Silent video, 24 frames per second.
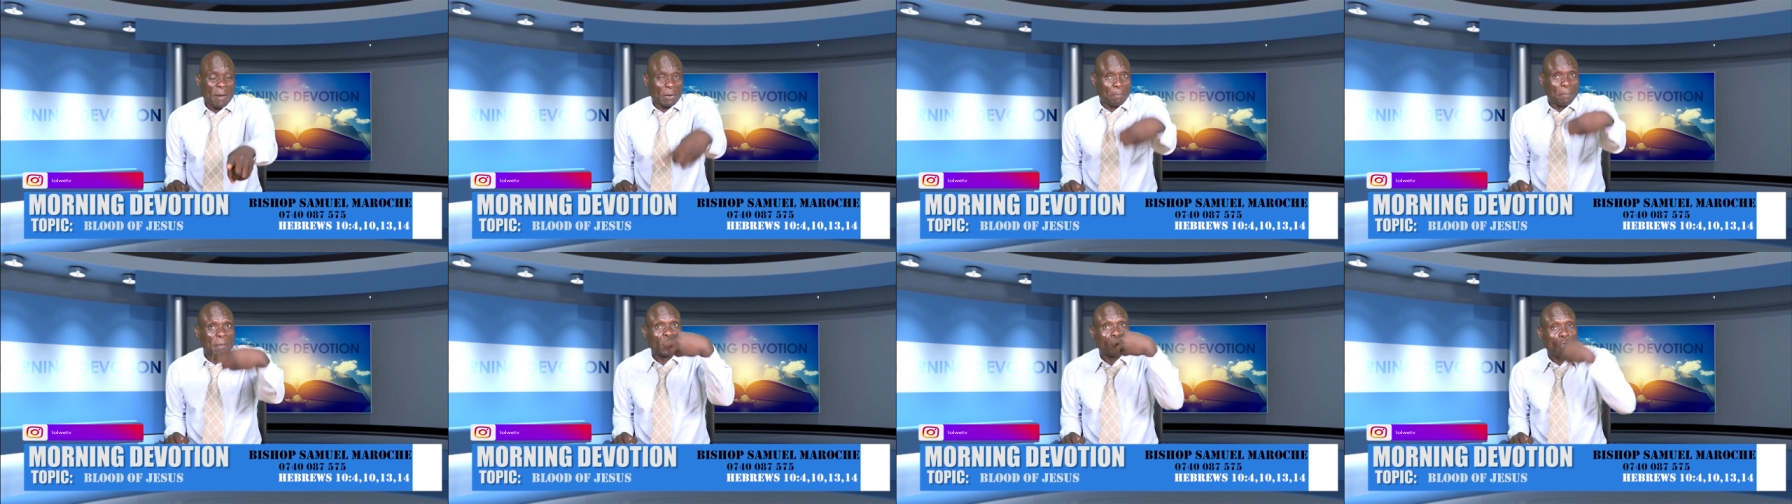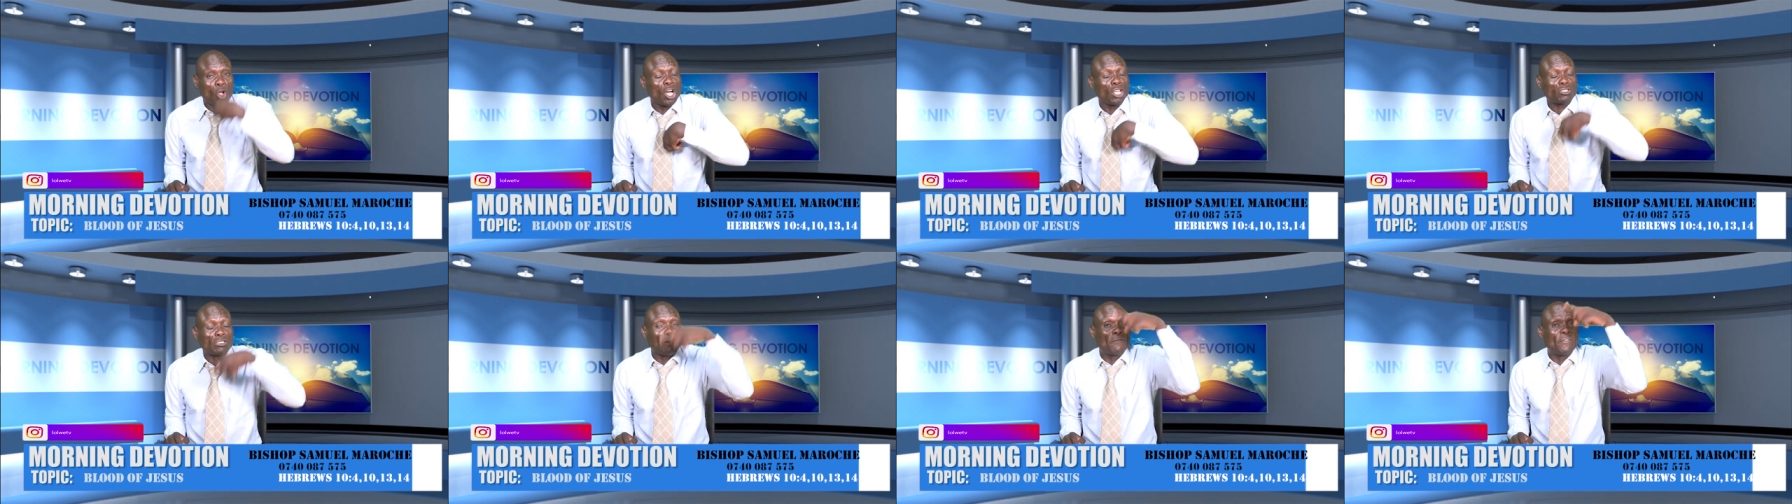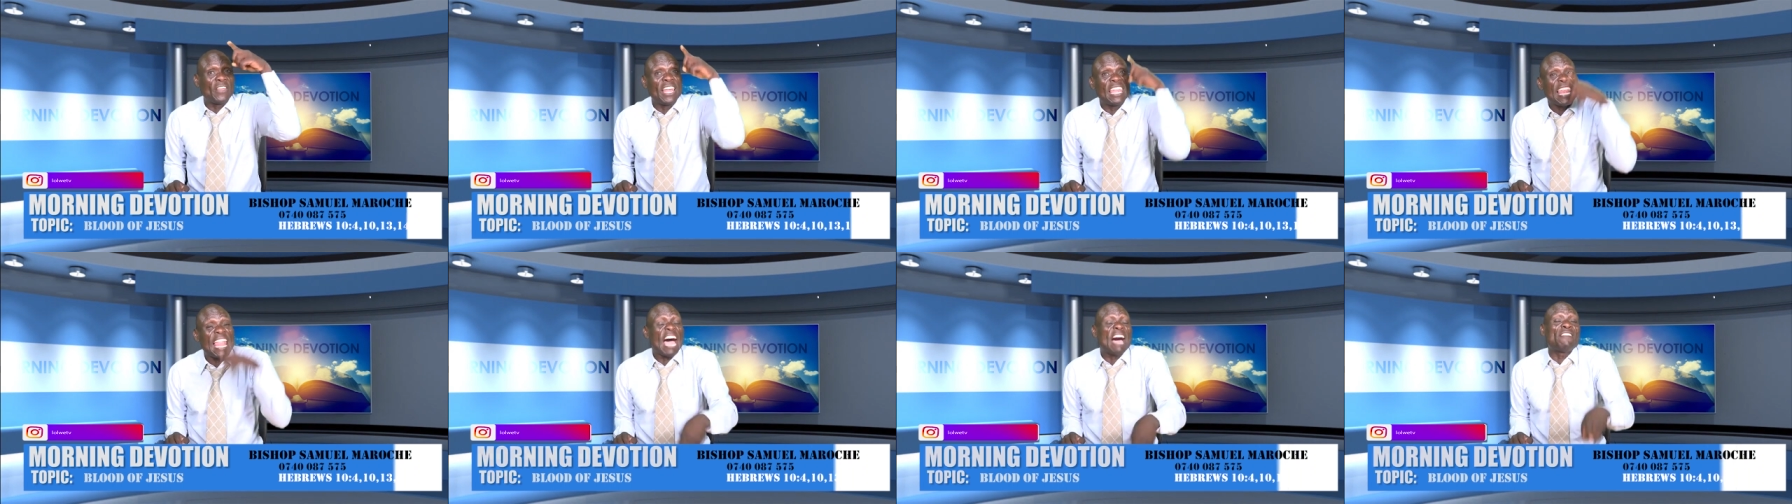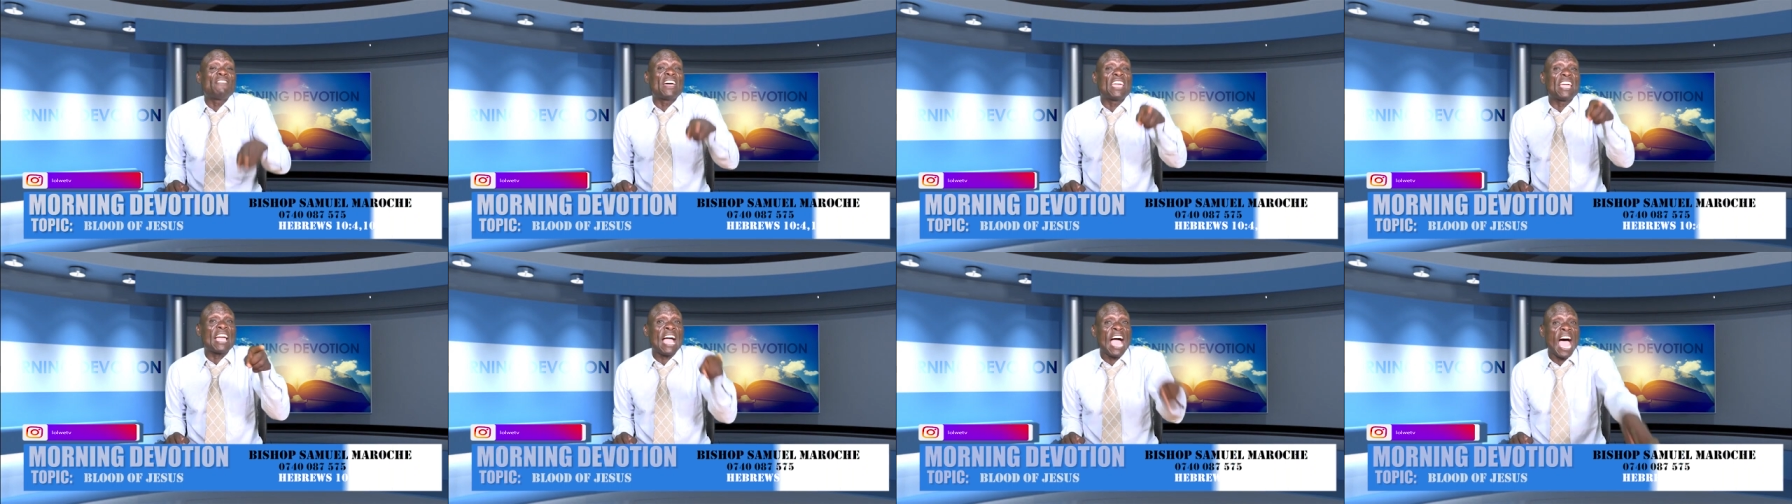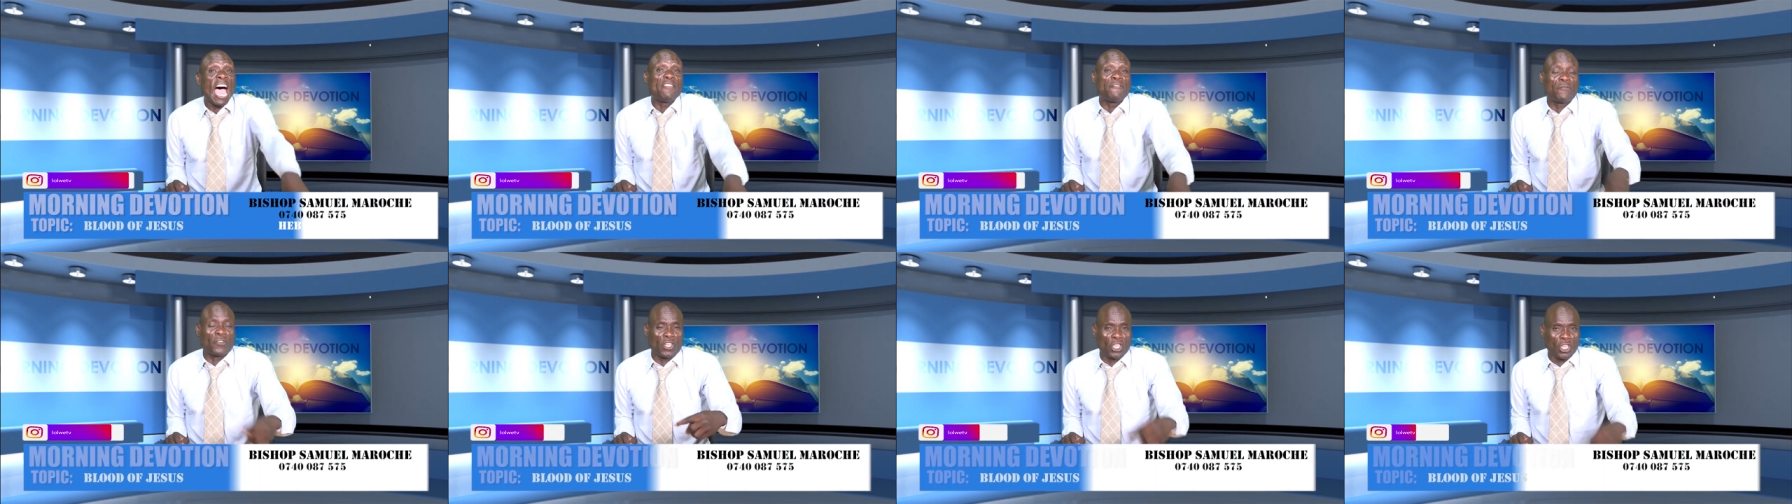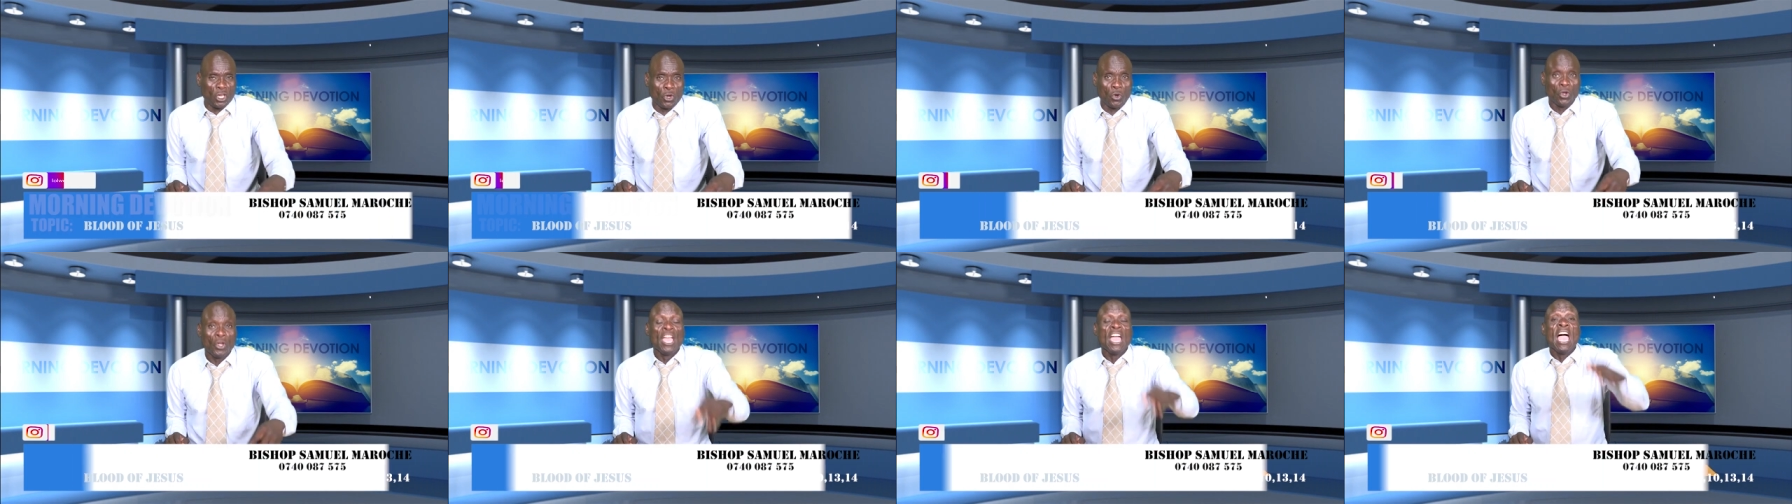But because of the love I had
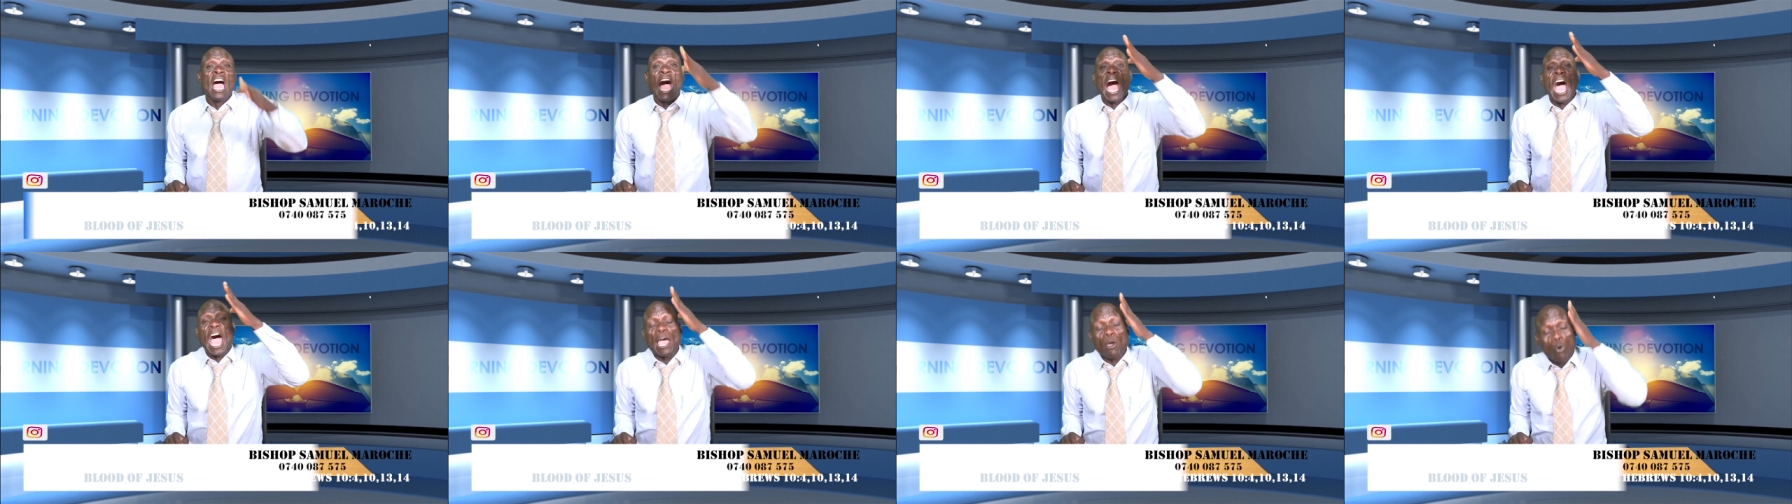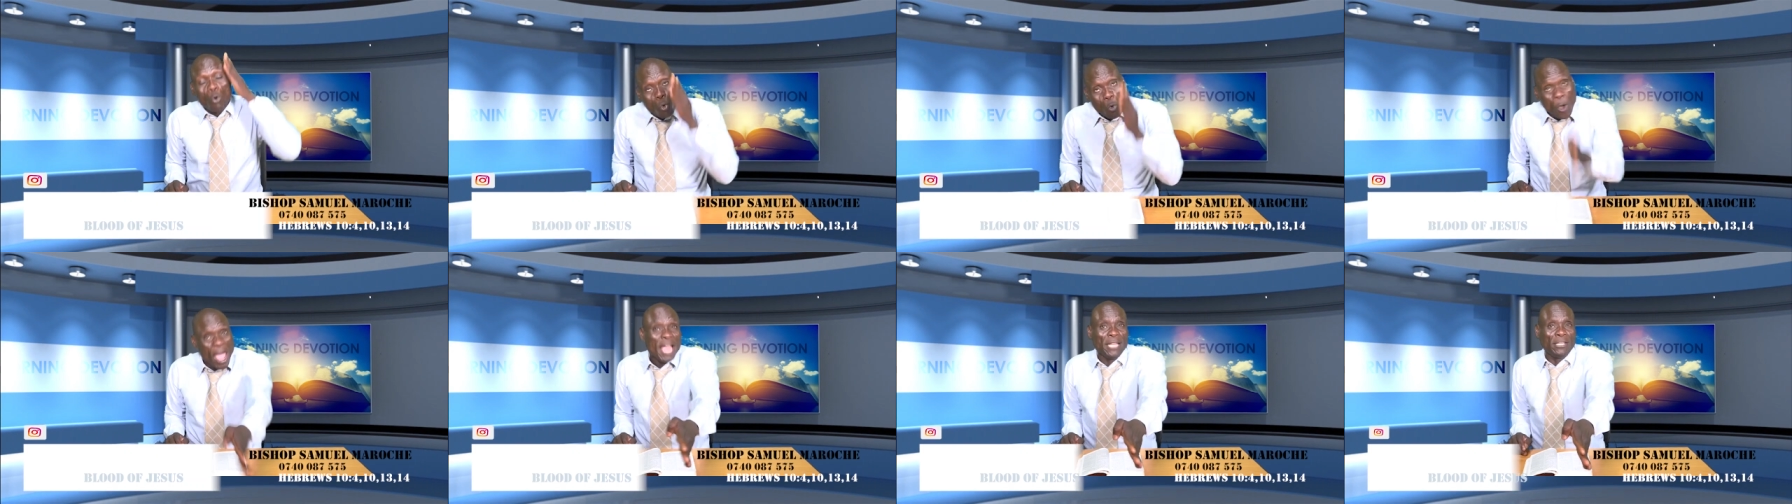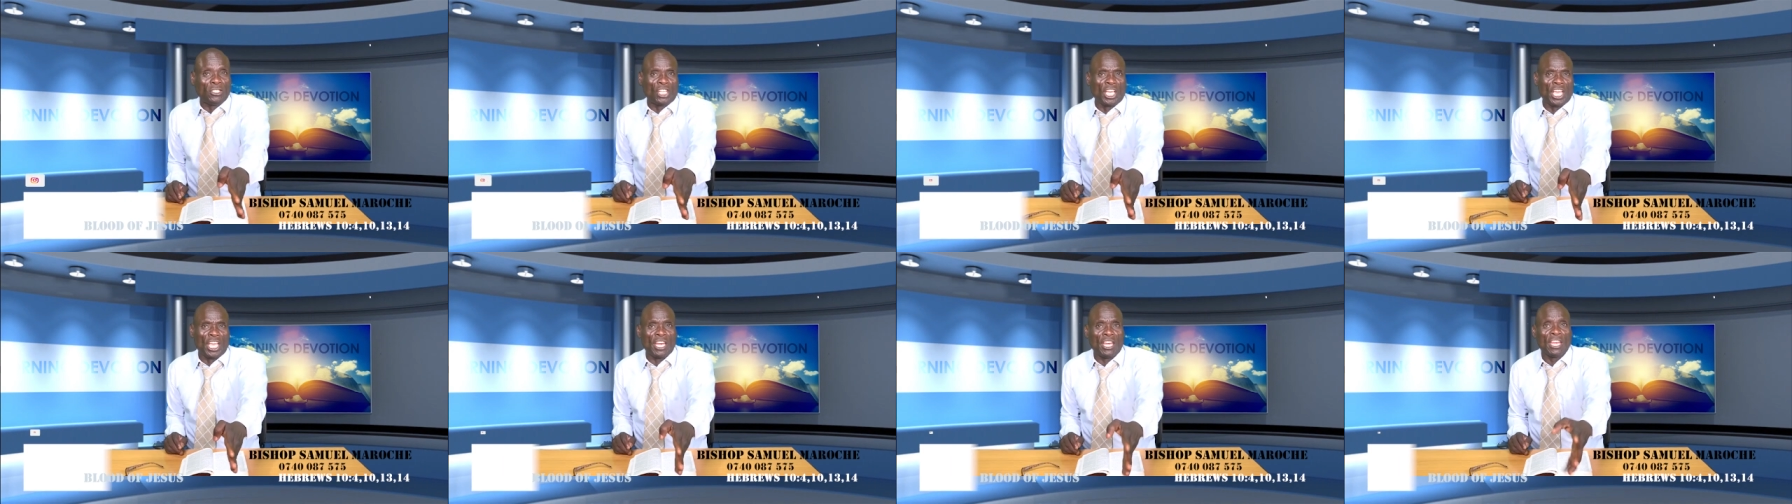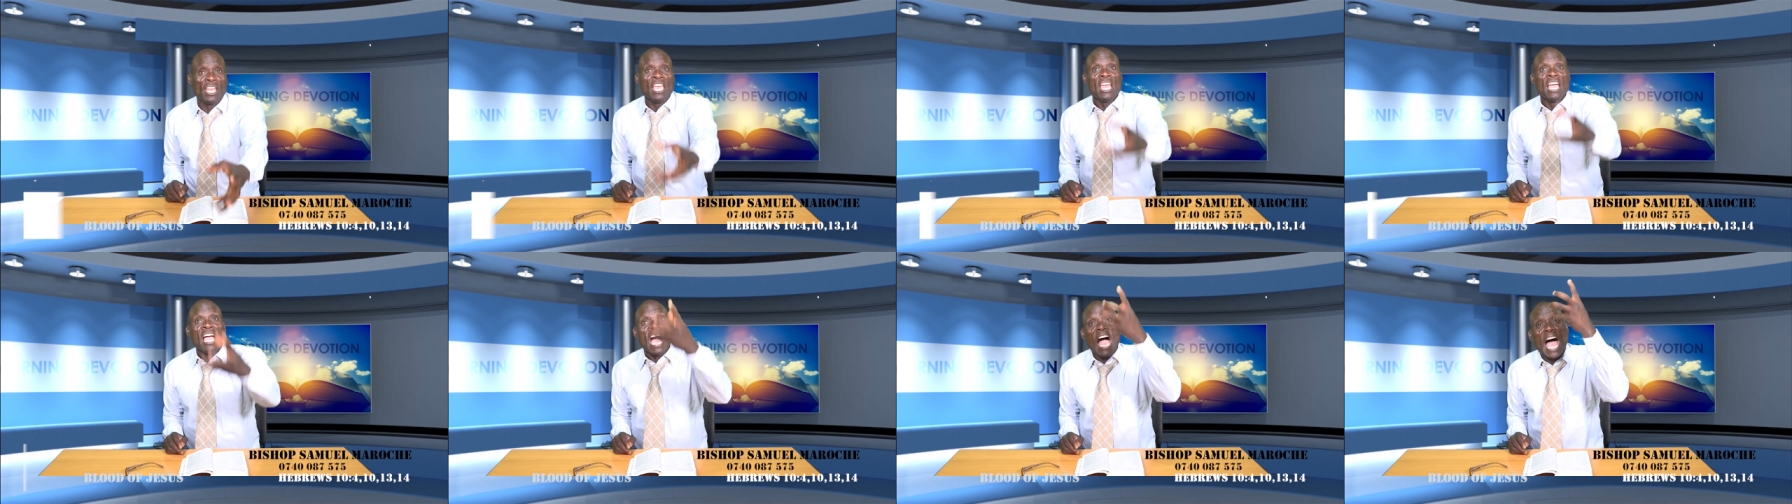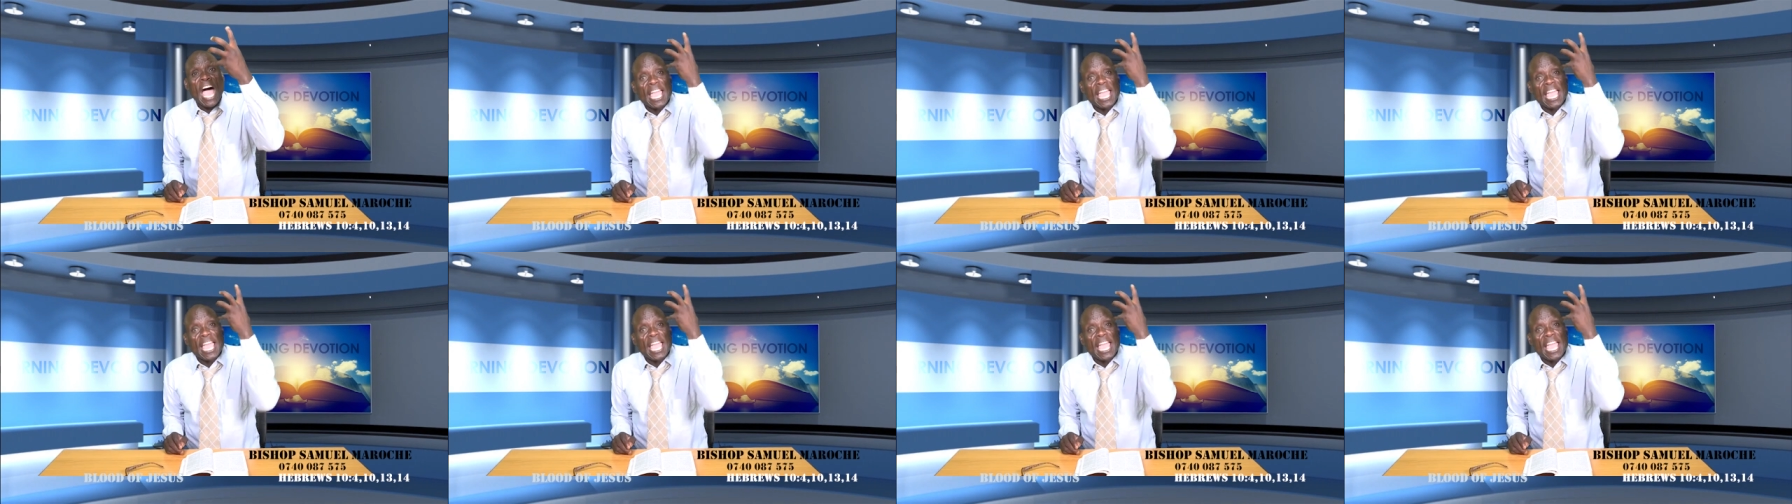for you, I went in.